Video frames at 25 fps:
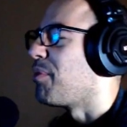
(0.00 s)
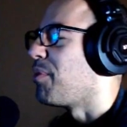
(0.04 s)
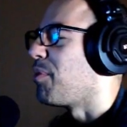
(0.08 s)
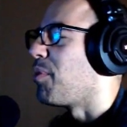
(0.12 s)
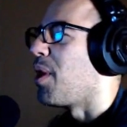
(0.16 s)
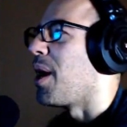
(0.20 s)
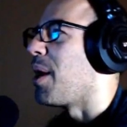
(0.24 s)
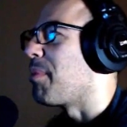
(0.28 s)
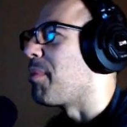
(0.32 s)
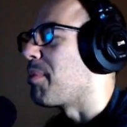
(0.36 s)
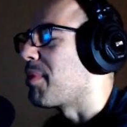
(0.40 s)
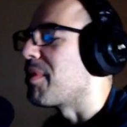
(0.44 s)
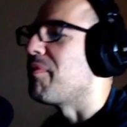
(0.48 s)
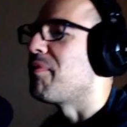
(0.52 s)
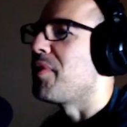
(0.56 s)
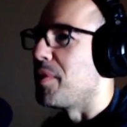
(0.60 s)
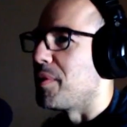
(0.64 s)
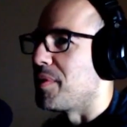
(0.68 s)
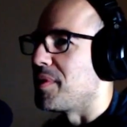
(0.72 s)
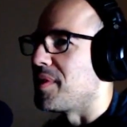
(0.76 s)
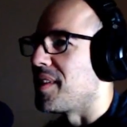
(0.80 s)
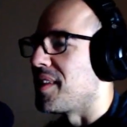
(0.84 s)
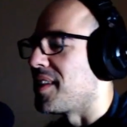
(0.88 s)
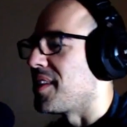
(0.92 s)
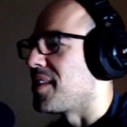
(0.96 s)

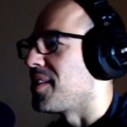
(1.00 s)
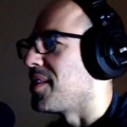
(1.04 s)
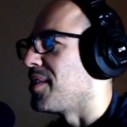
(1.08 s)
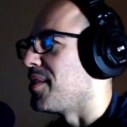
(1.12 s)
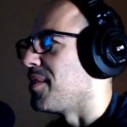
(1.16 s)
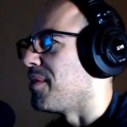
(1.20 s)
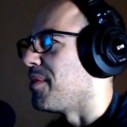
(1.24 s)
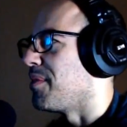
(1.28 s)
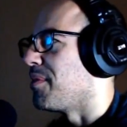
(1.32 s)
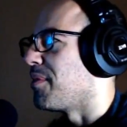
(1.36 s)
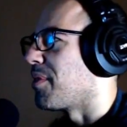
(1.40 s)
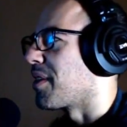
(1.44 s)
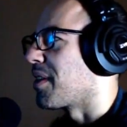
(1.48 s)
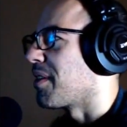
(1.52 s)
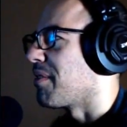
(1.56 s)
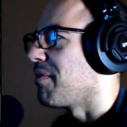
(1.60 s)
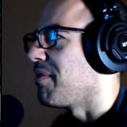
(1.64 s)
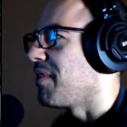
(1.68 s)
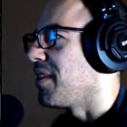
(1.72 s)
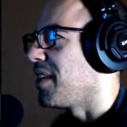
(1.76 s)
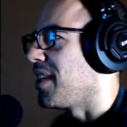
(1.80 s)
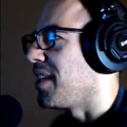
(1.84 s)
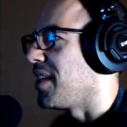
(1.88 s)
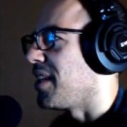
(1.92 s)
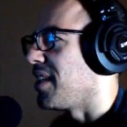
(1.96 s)
confusing the two or
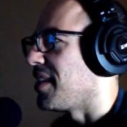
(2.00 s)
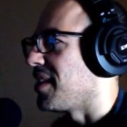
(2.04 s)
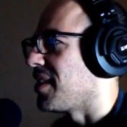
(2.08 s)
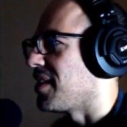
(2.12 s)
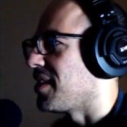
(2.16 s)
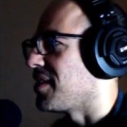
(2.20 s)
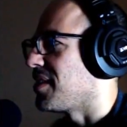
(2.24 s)
conflating the two.